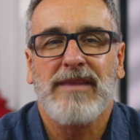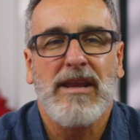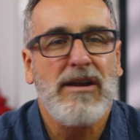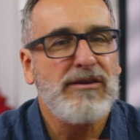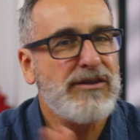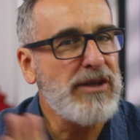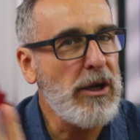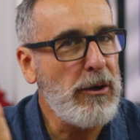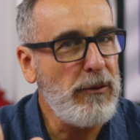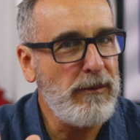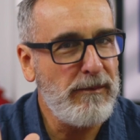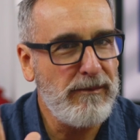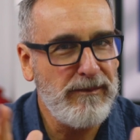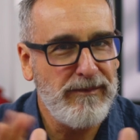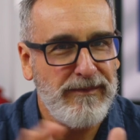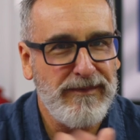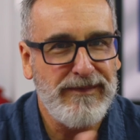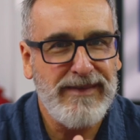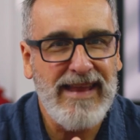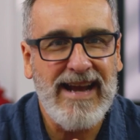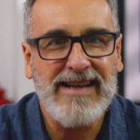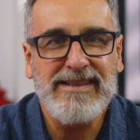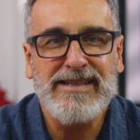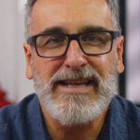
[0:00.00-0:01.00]
So
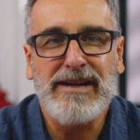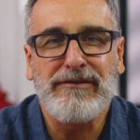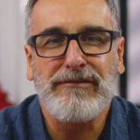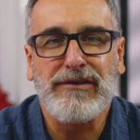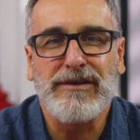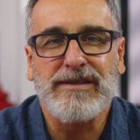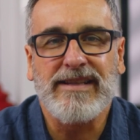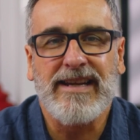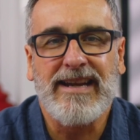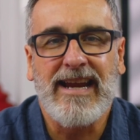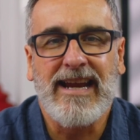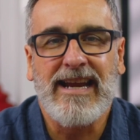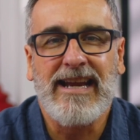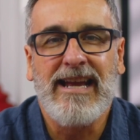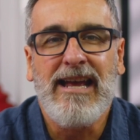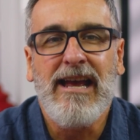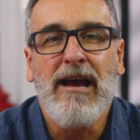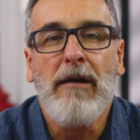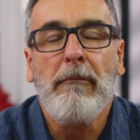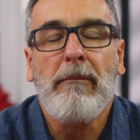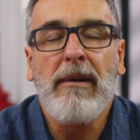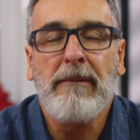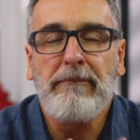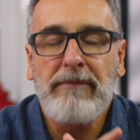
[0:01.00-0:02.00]
that's it for today.
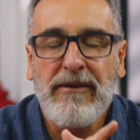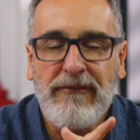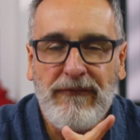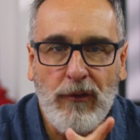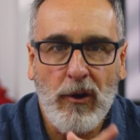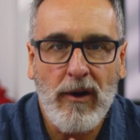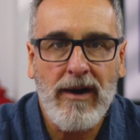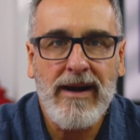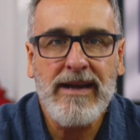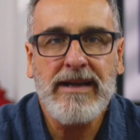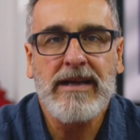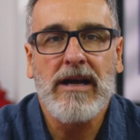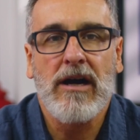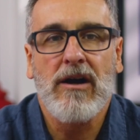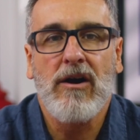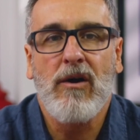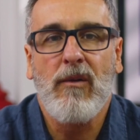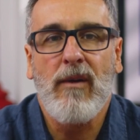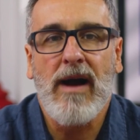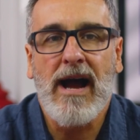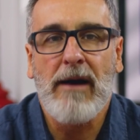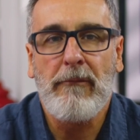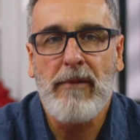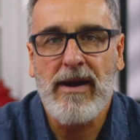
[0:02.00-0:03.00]
But before I
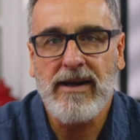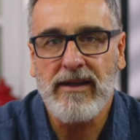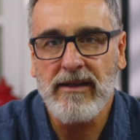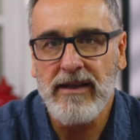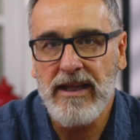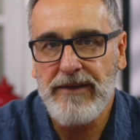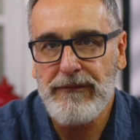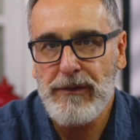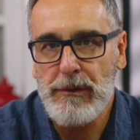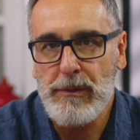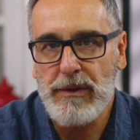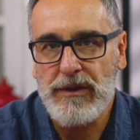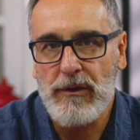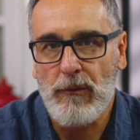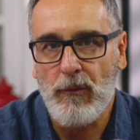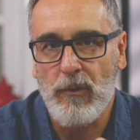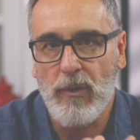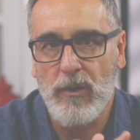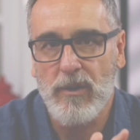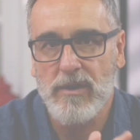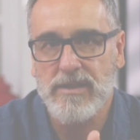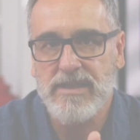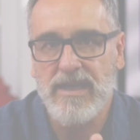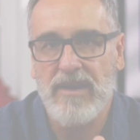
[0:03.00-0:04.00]
go, I want to leave you with the
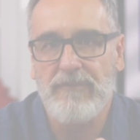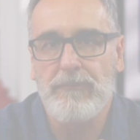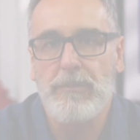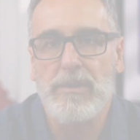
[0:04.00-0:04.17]
words of